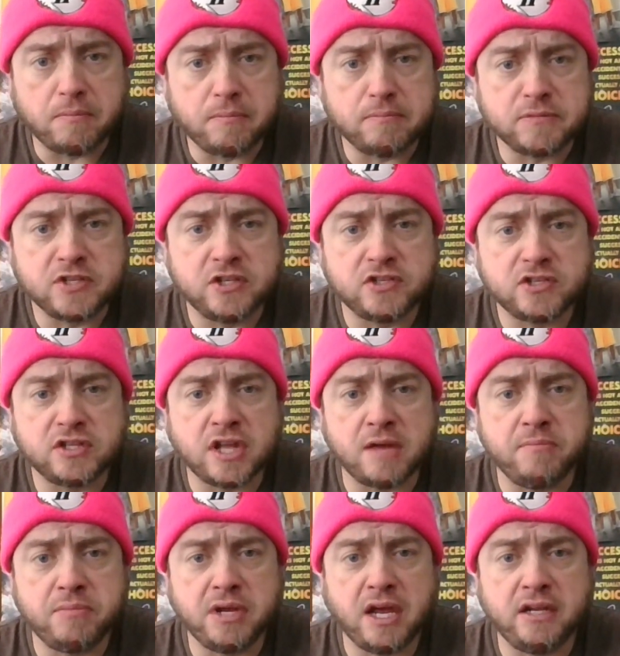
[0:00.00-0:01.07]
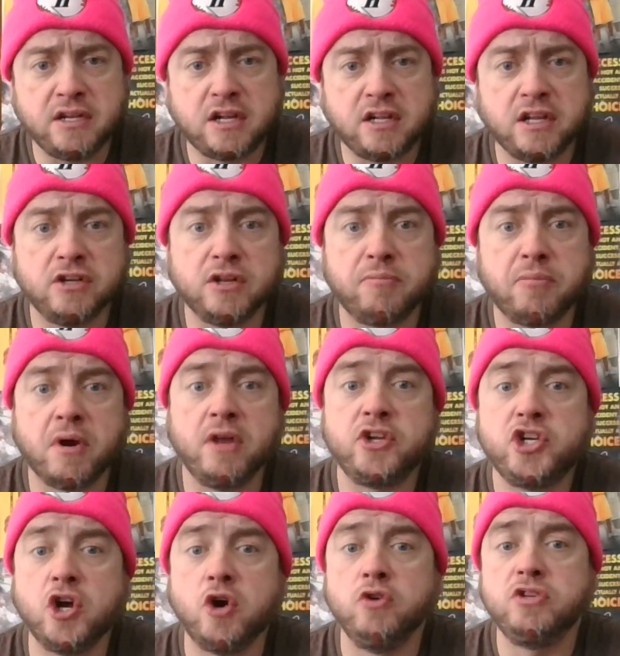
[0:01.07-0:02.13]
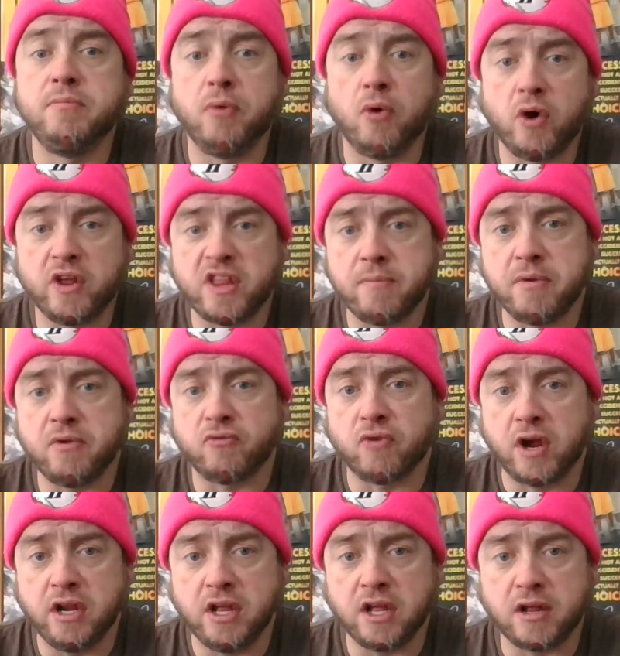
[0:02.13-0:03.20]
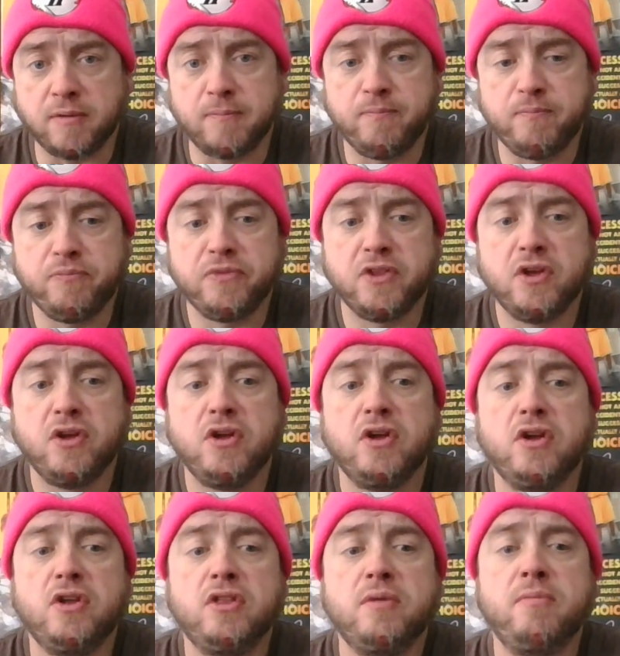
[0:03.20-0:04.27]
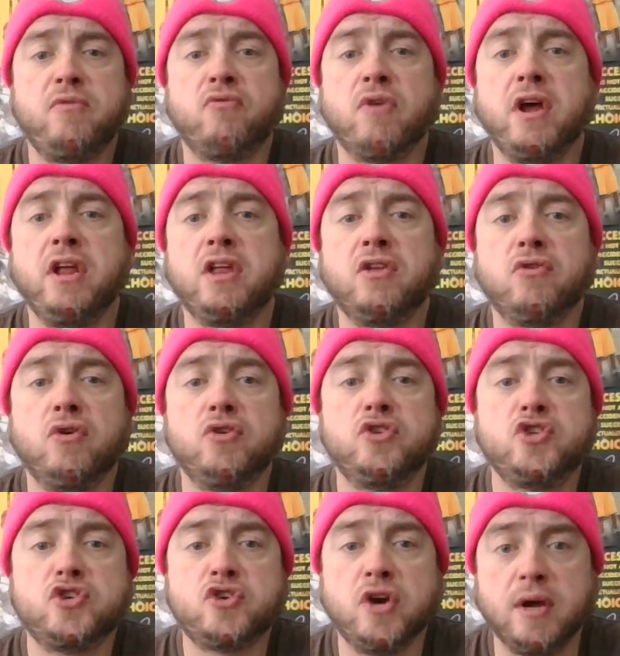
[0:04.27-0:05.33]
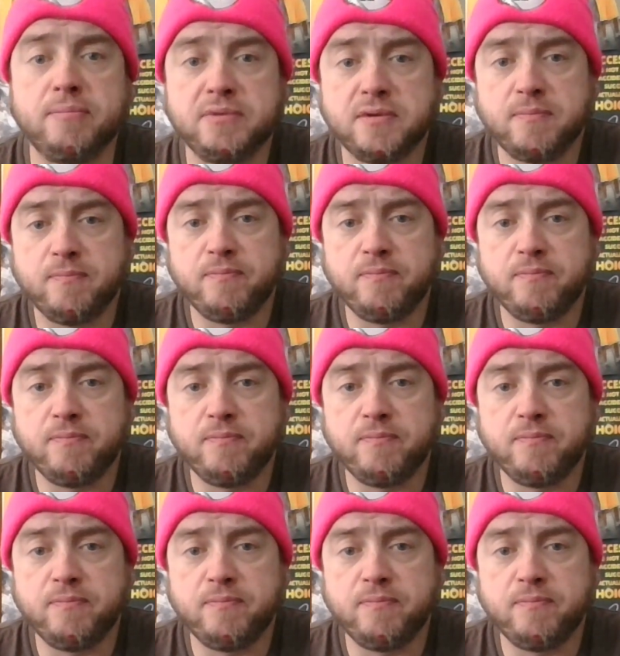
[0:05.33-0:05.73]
Since the NBA declared LeBron the chosen boy, they've been writing their own script.